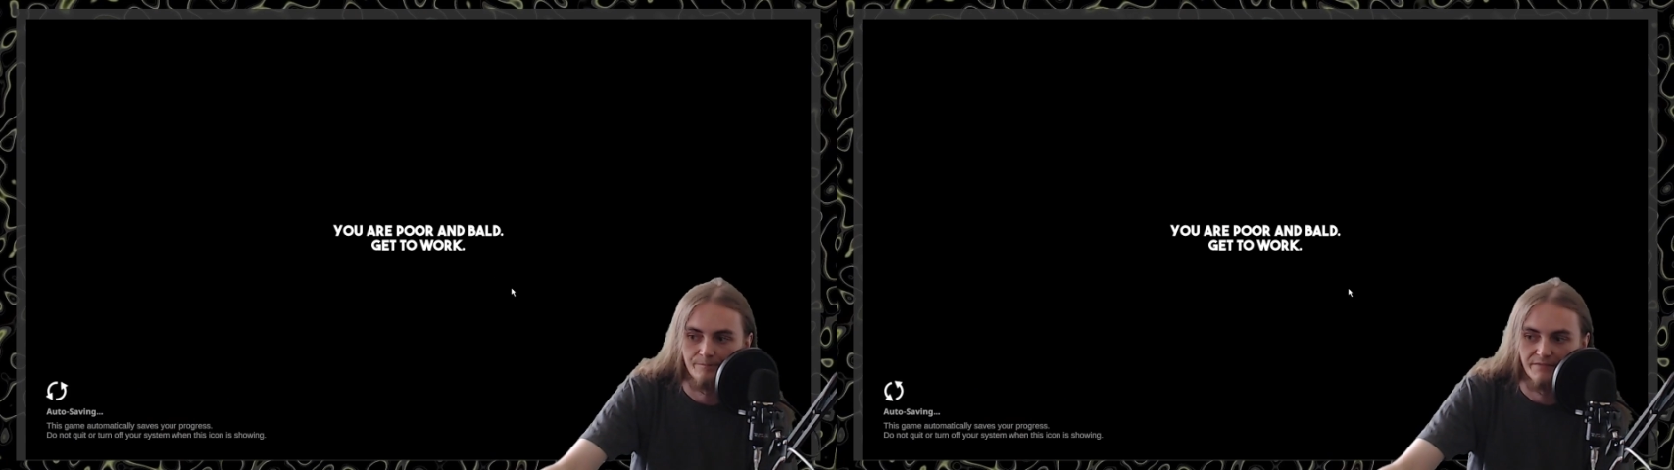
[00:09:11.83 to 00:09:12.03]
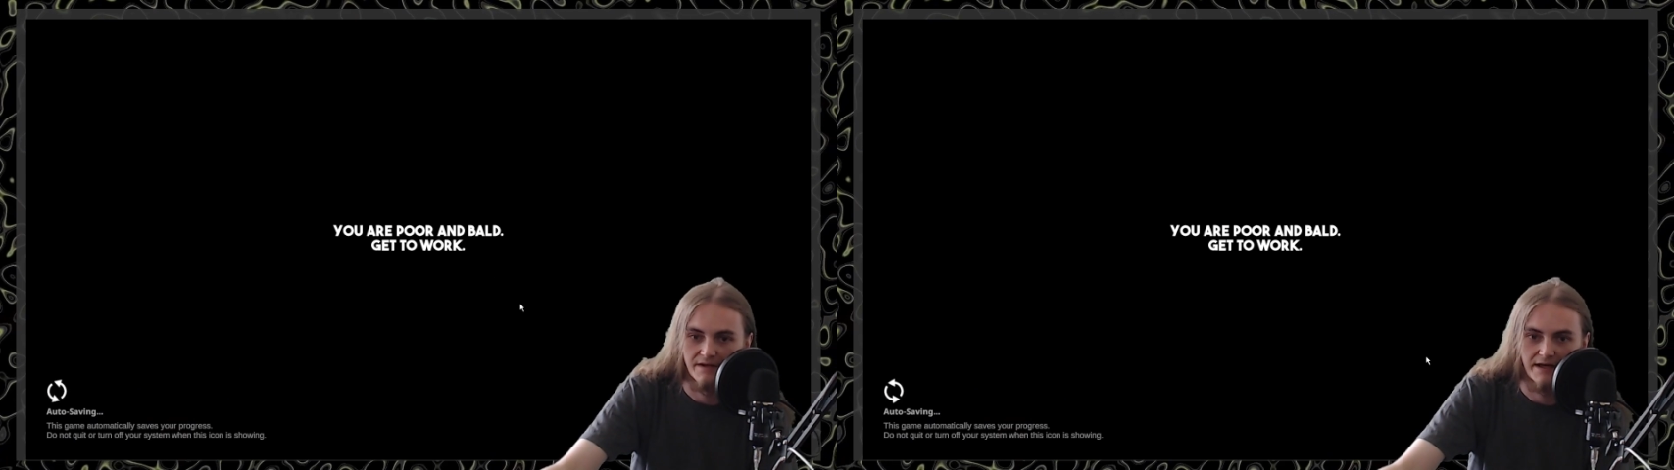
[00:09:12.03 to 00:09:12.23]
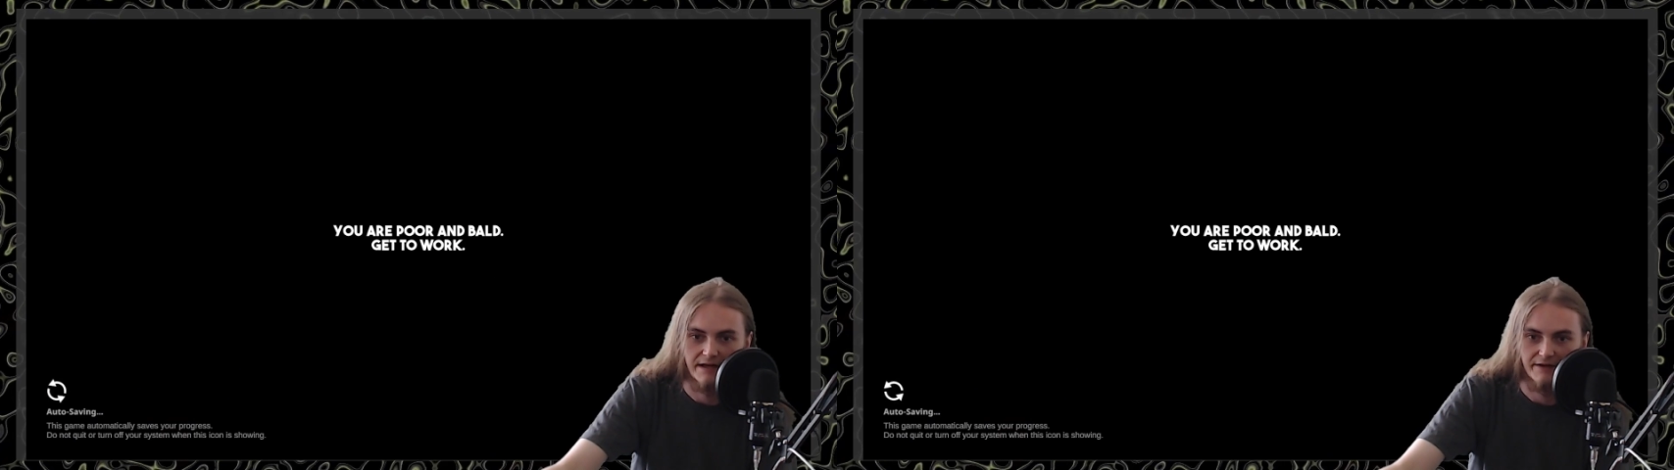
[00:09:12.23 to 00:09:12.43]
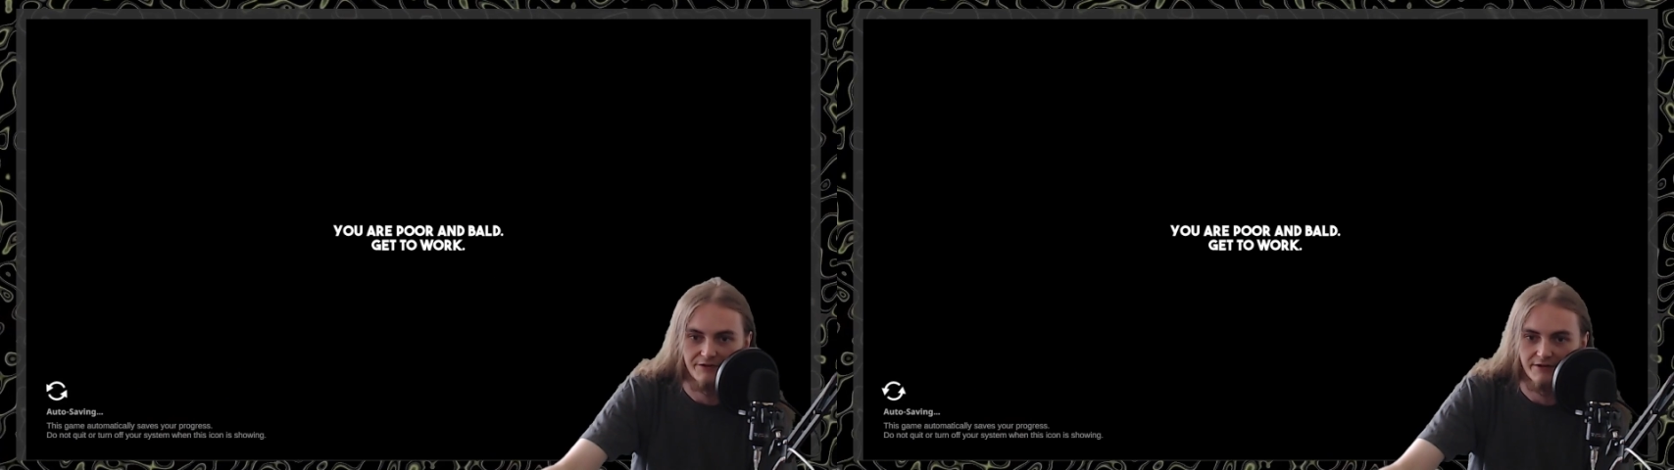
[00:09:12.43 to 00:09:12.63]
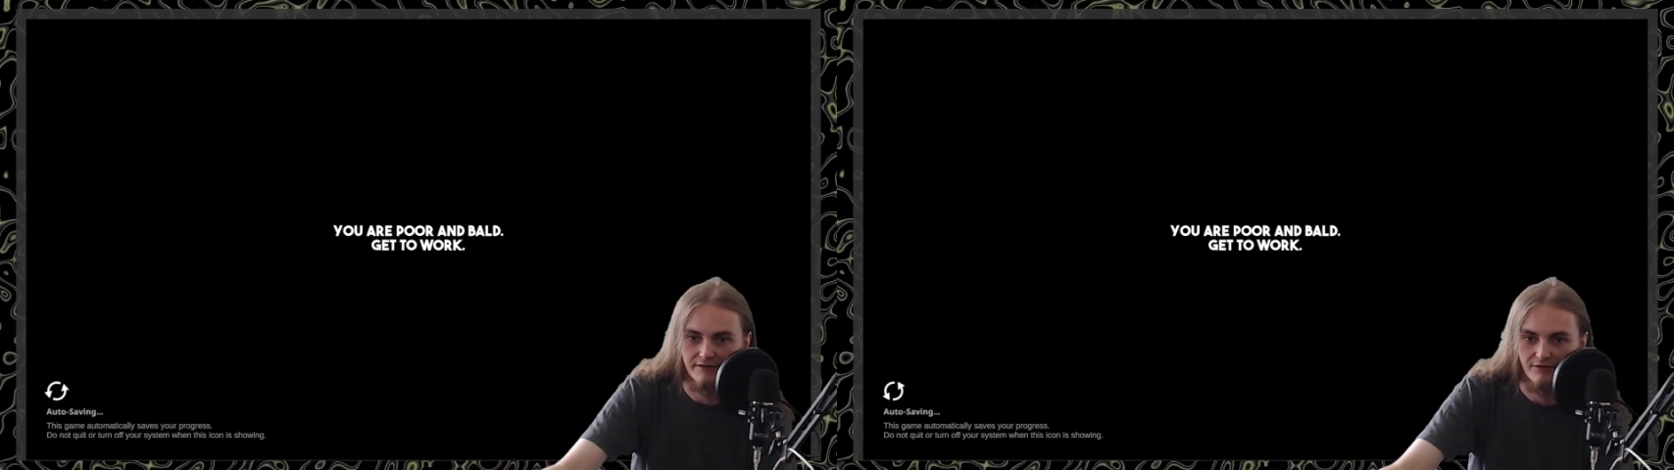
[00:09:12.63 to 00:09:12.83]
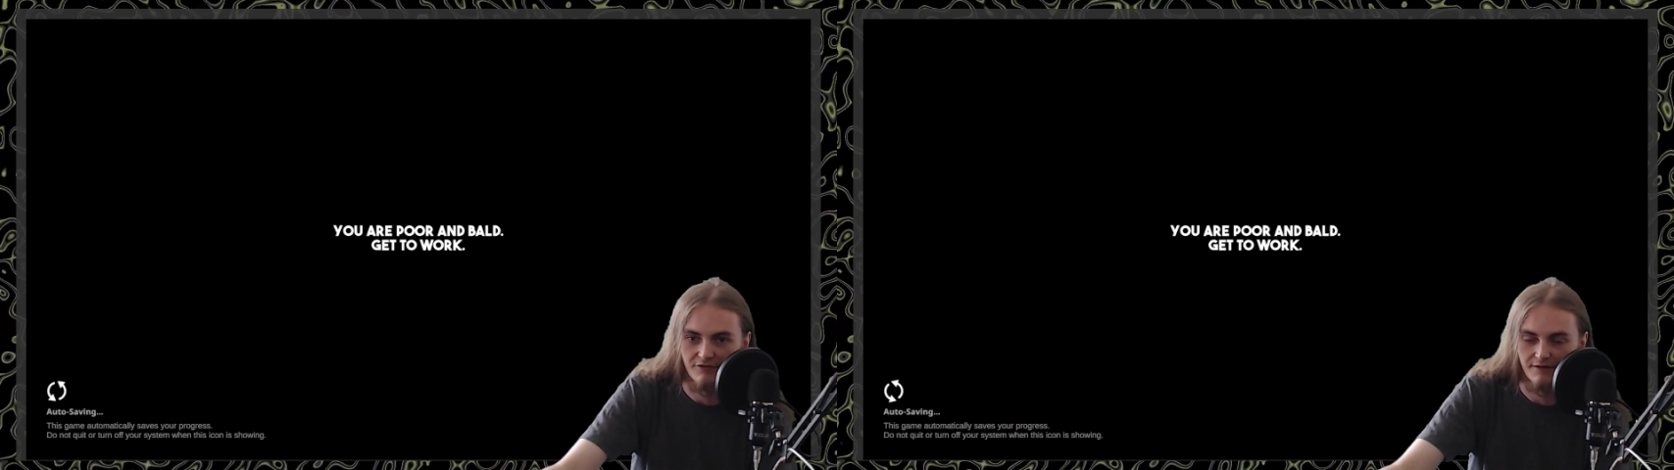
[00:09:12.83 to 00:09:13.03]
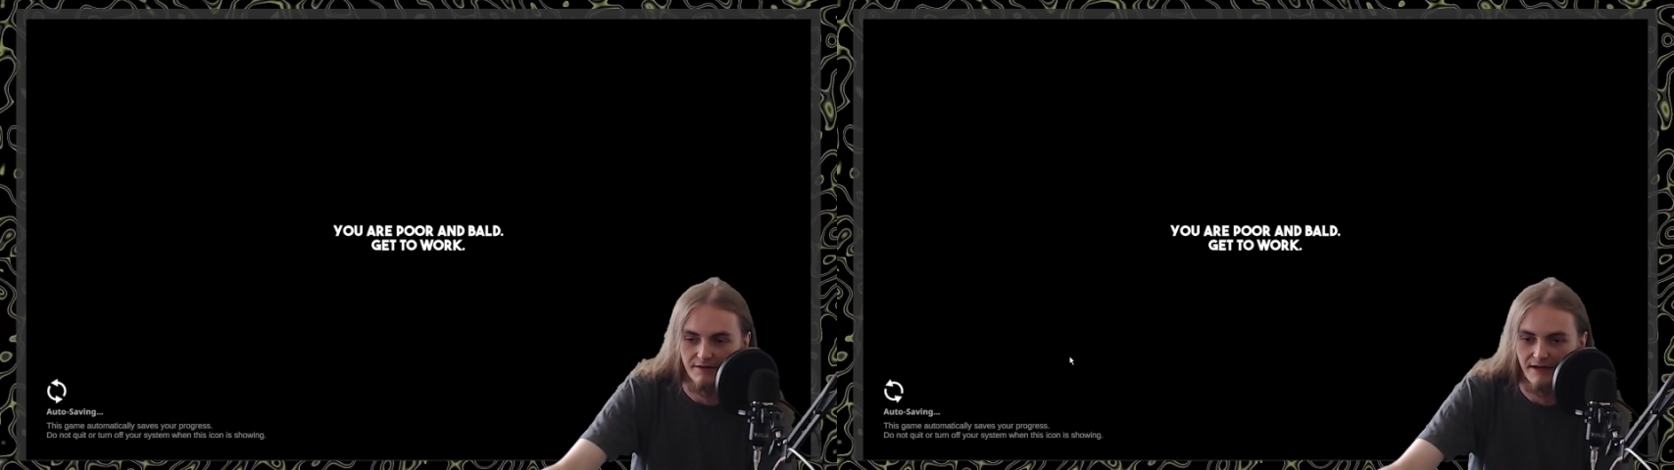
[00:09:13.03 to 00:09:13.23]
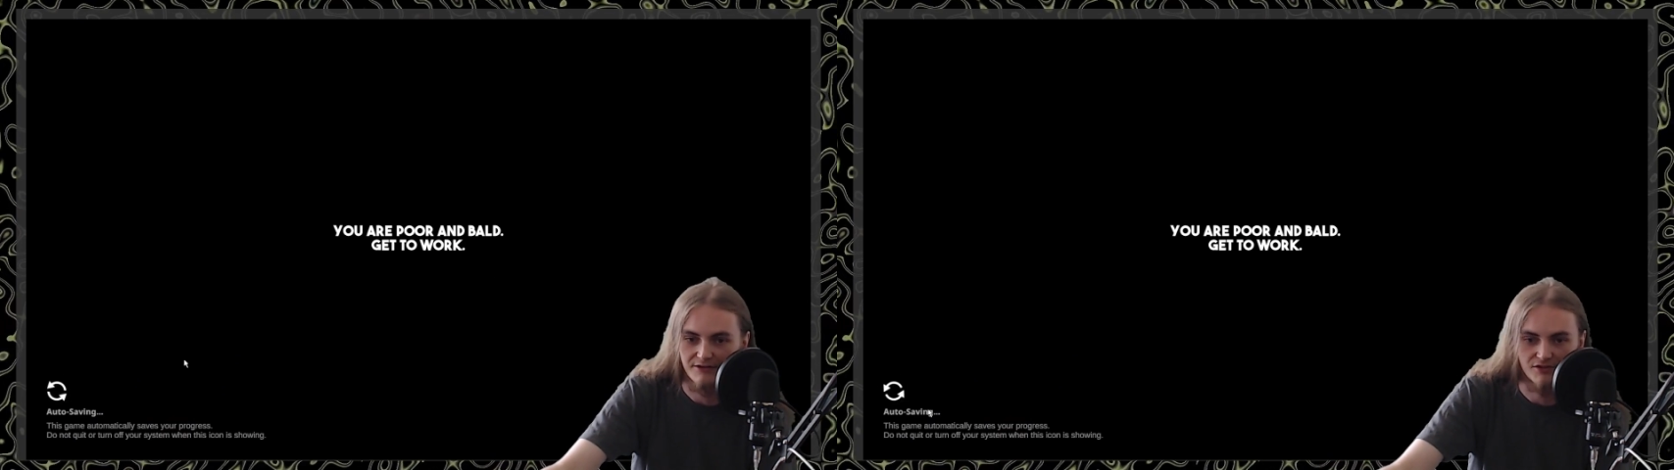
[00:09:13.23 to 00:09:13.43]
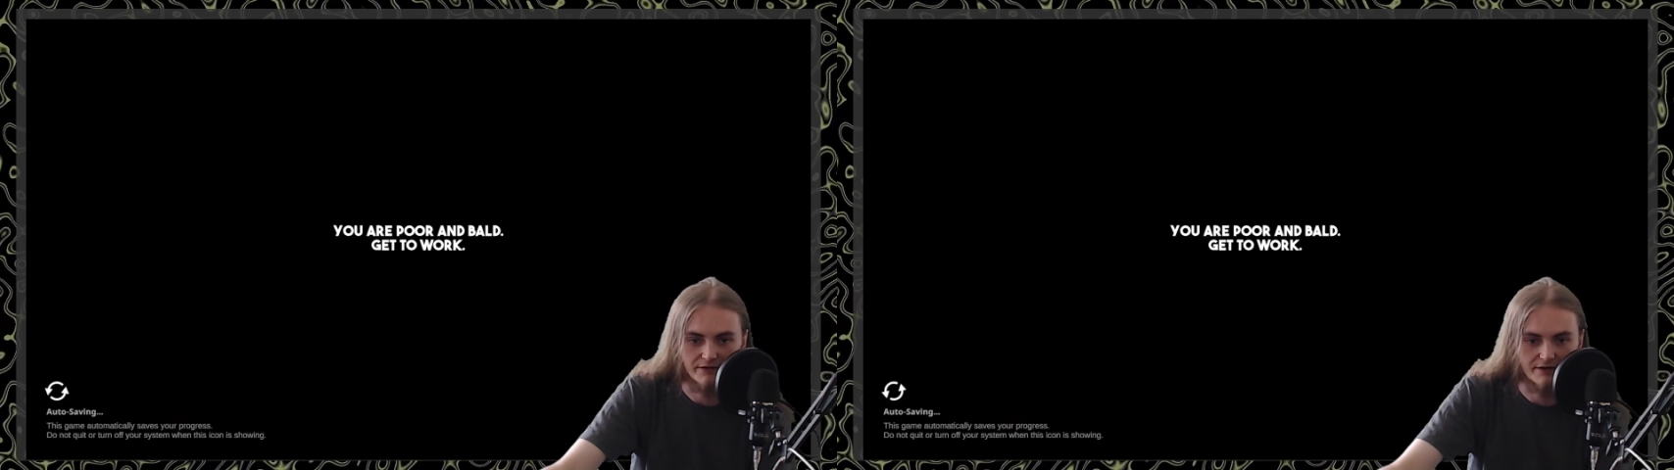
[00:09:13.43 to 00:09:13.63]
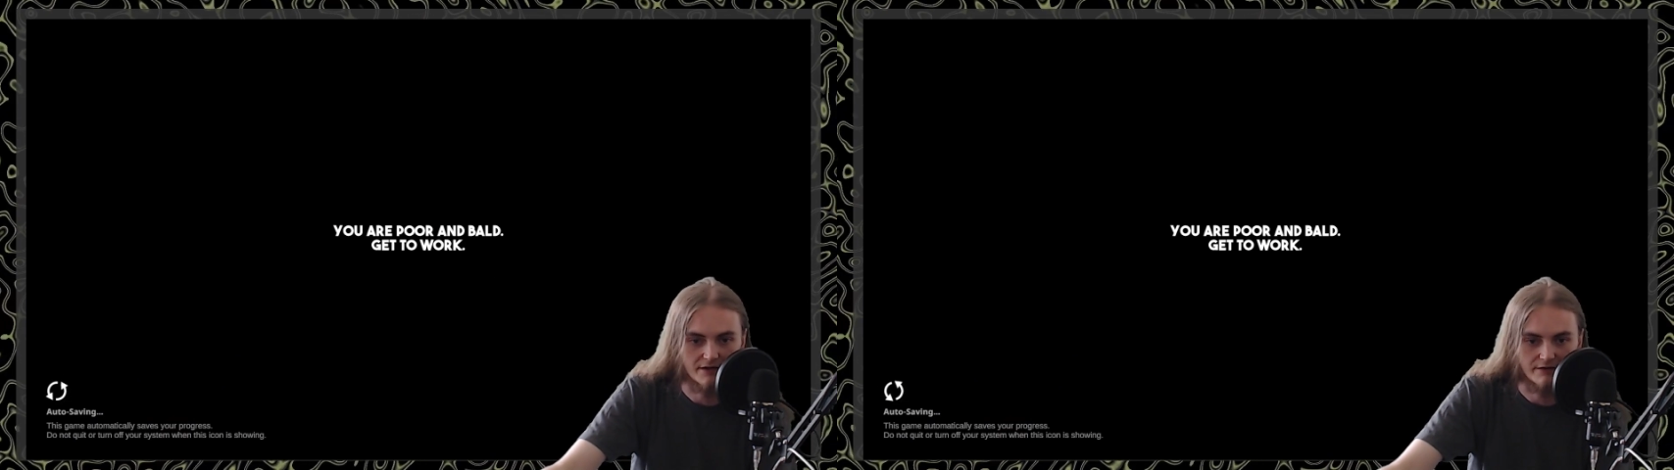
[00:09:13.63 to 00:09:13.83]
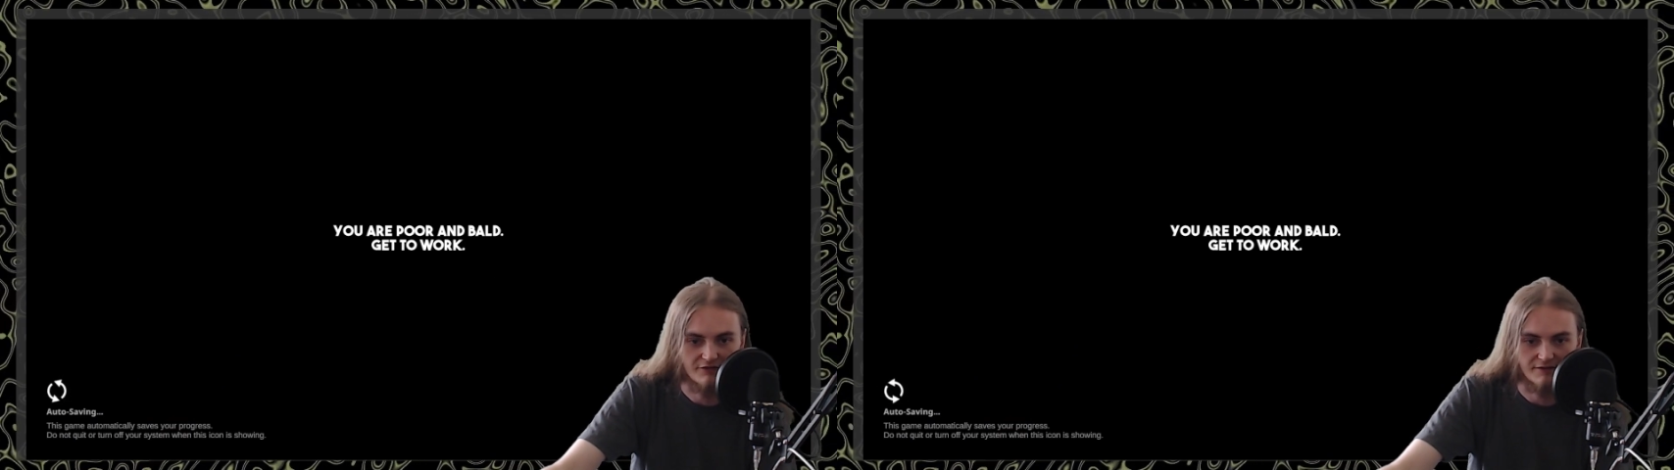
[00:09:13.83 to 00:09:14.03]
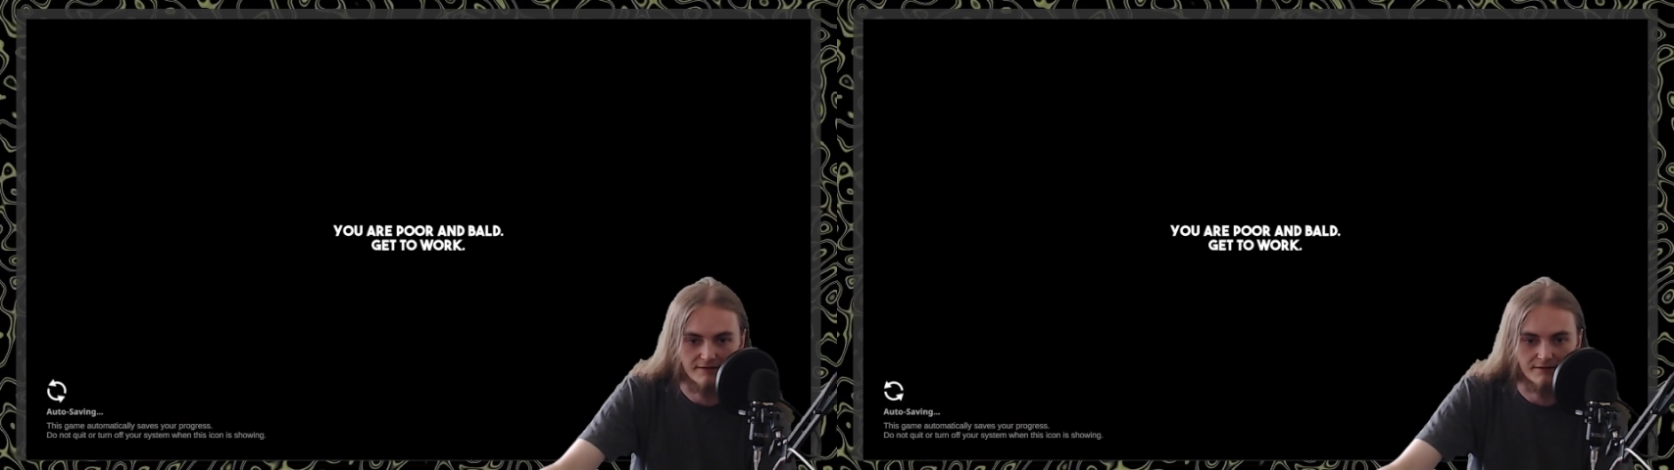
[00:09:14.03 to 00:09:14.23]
And you can see, actually you can't see,